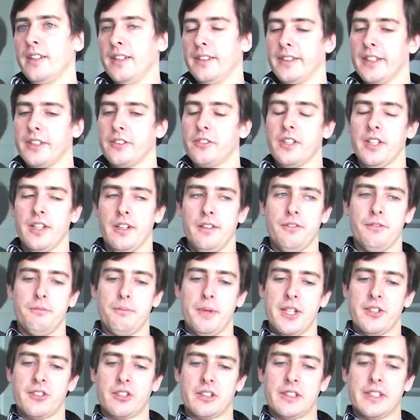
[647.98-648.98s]
And then you have
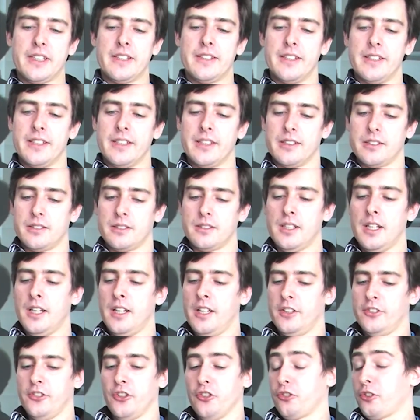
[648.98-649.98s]
basically
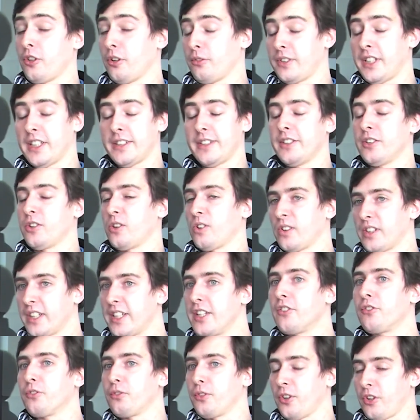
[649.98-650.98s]
the stuff that the
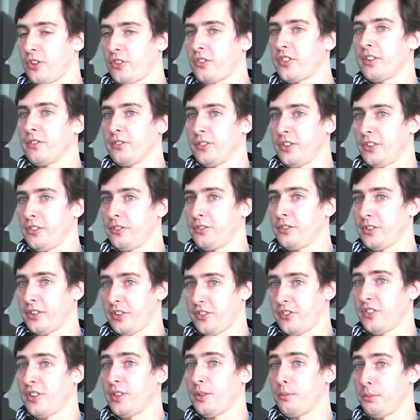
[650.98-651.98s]
Orleans folks have done, for
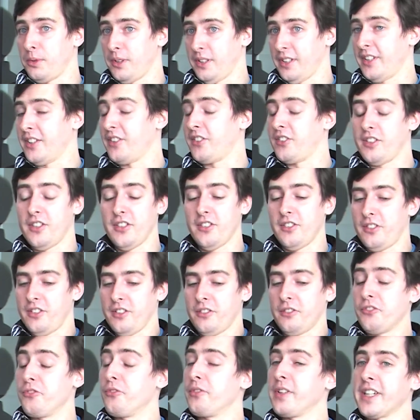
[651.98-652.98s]
example,
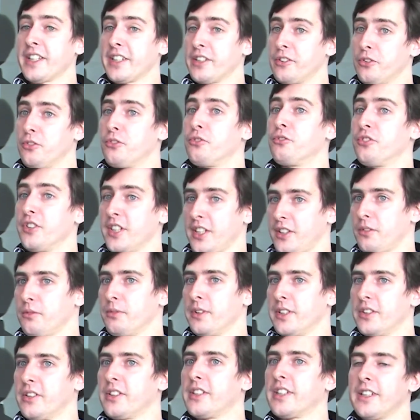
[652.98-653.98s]
is a very good fit
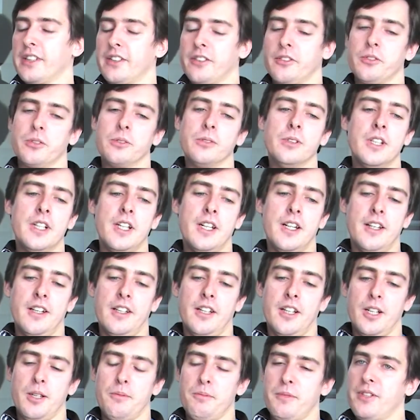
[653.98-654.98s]
where you can do
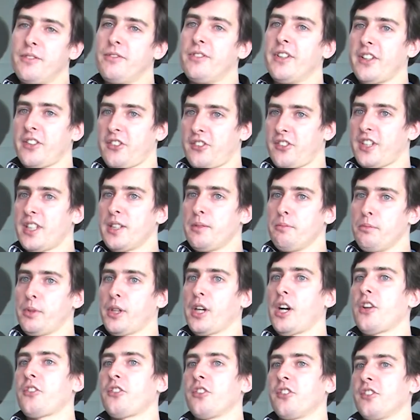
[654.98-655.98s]
event stream
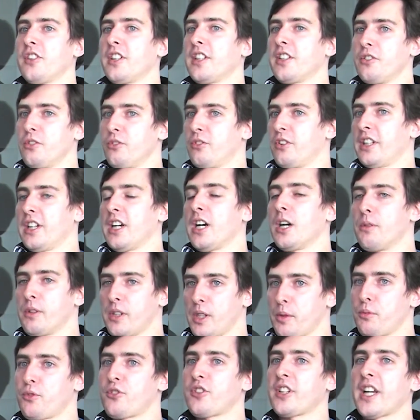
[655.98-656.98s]
processing using our
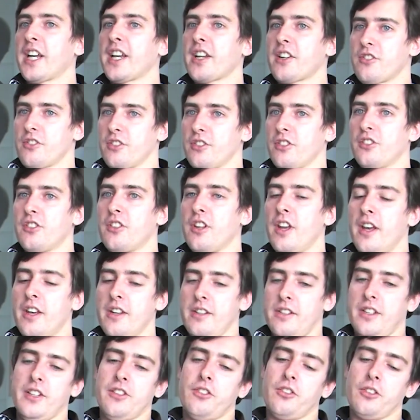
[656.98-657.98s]
abstractions
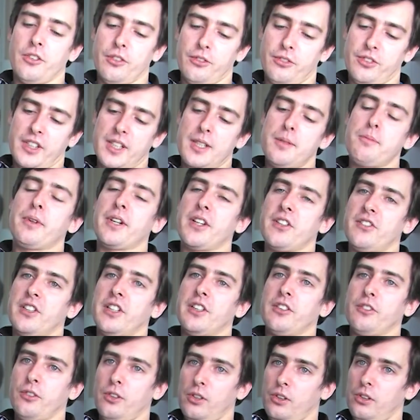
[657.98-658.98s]
and sort of
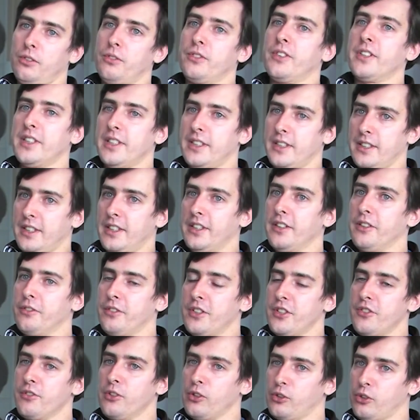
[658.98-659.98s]
represent all of the
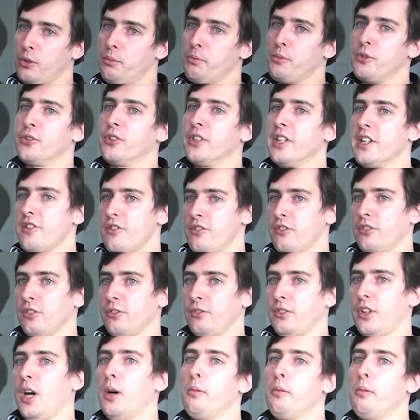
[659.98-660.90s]
individual computations of